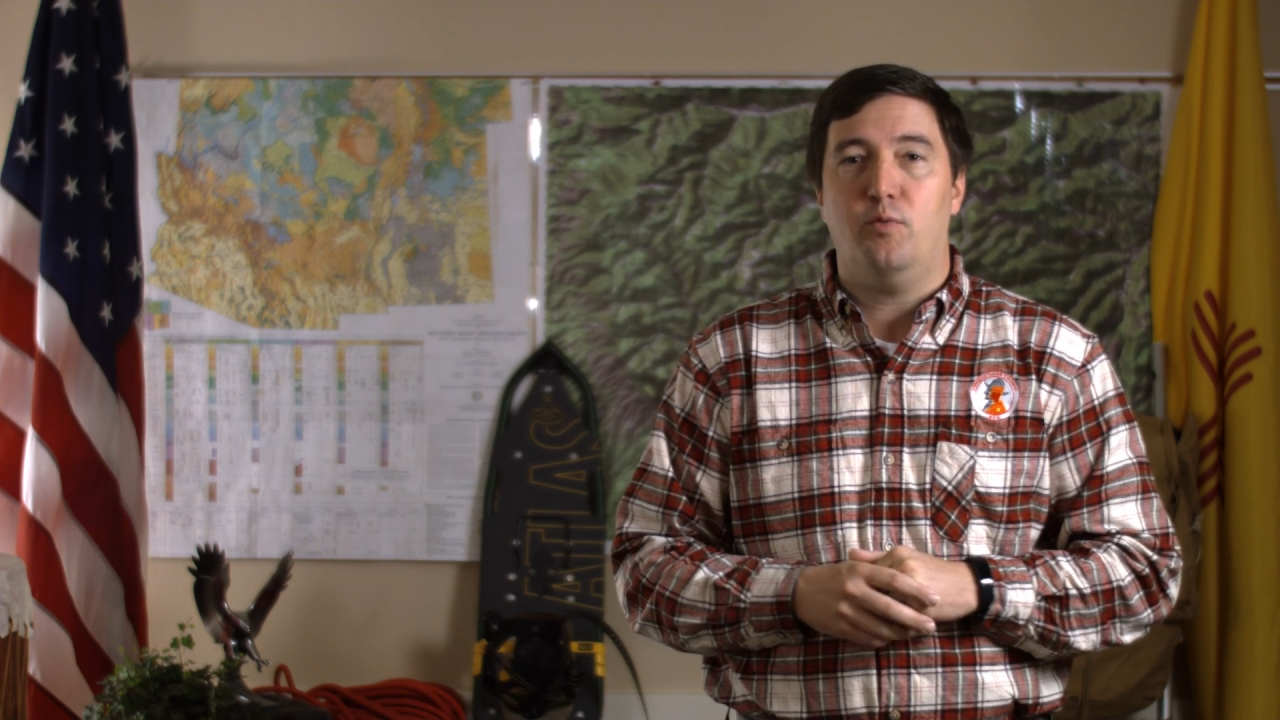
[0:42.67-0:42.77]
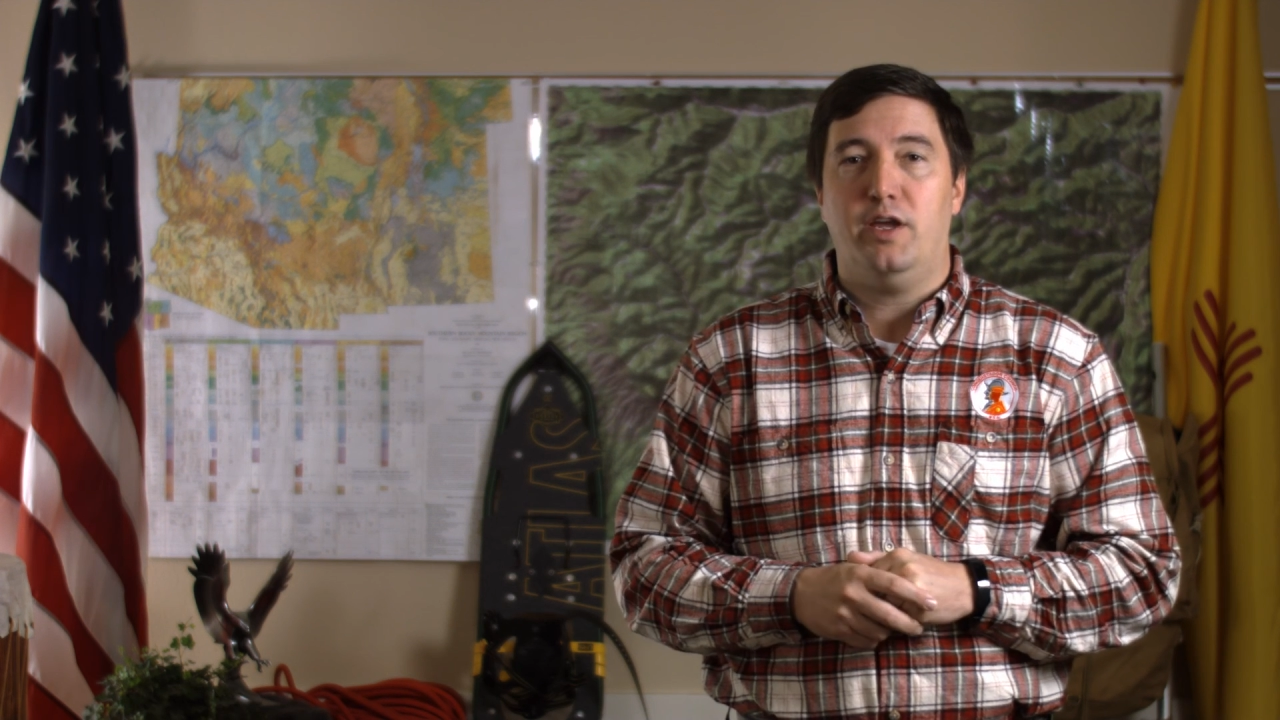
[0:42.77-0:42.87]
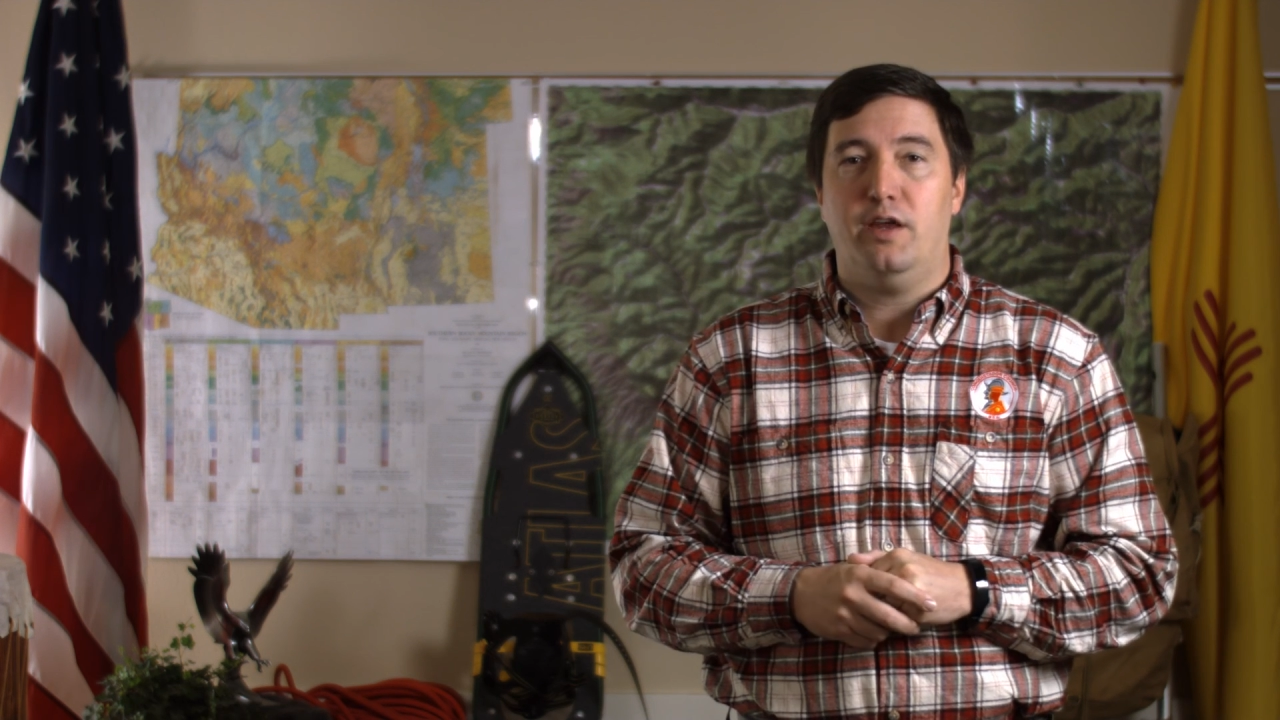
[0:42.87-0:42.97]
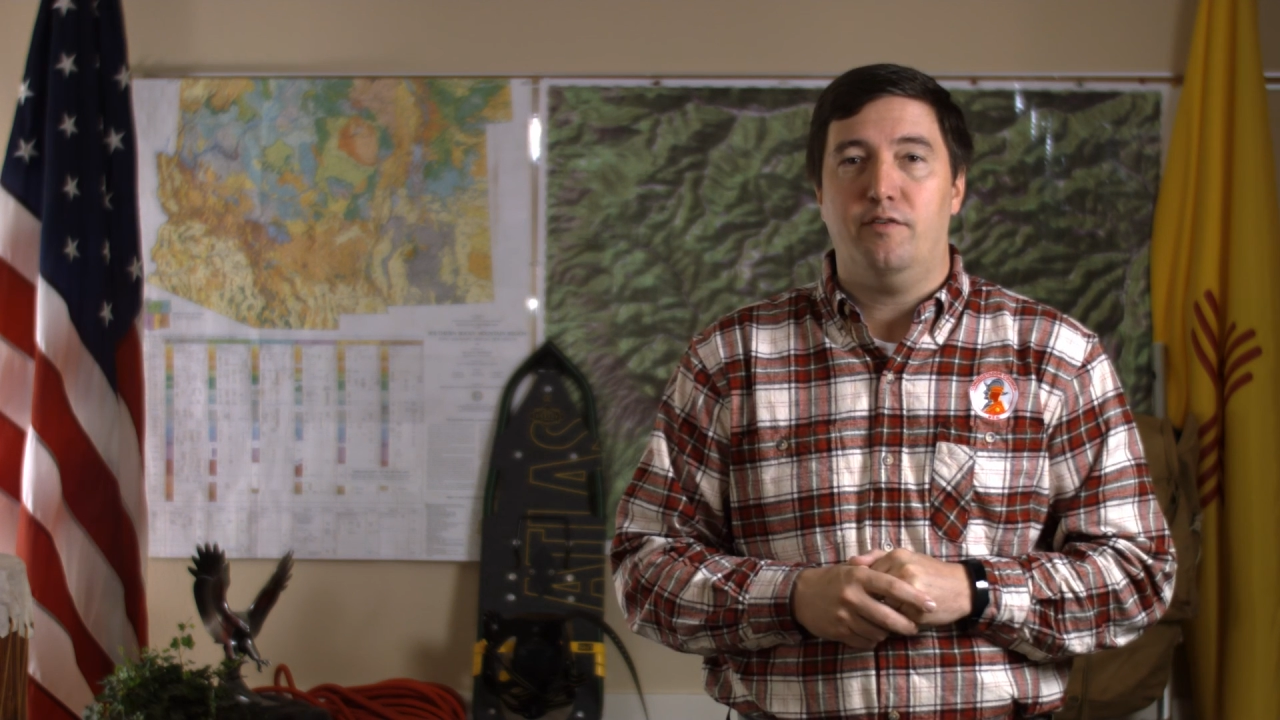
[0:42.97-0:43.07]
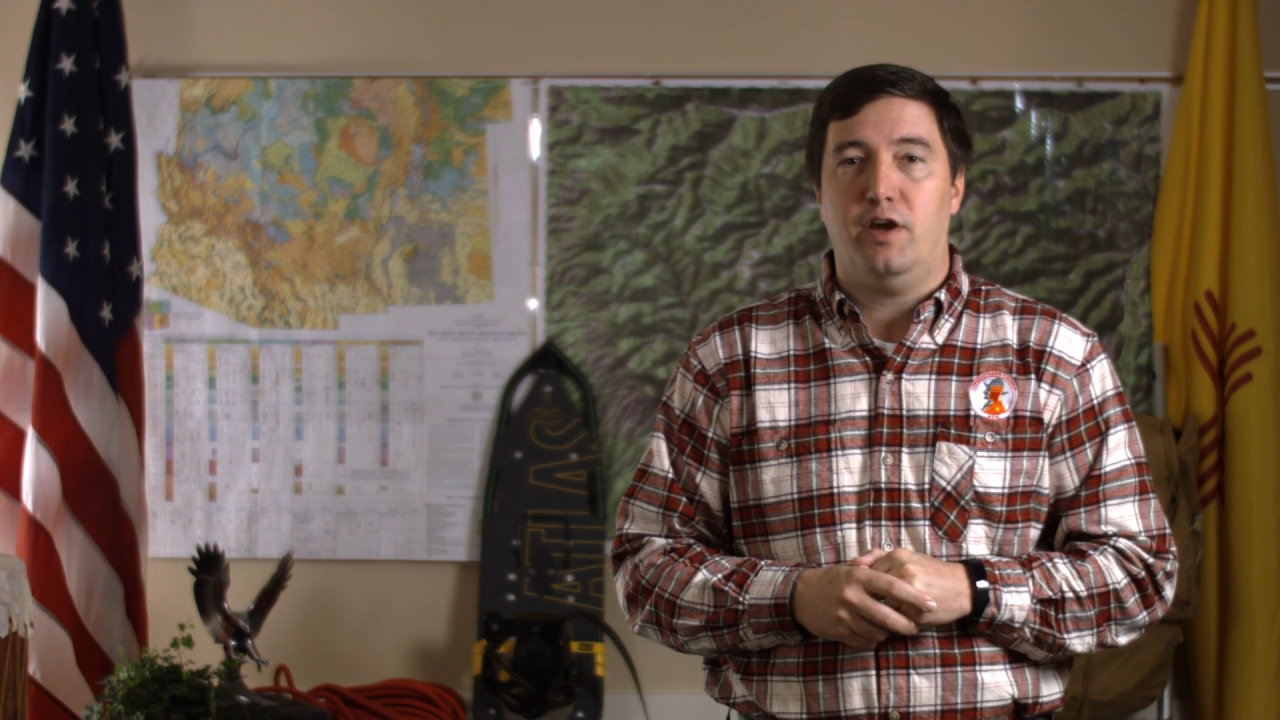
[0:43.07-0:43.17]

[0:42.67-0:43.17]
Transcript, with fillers: weekend of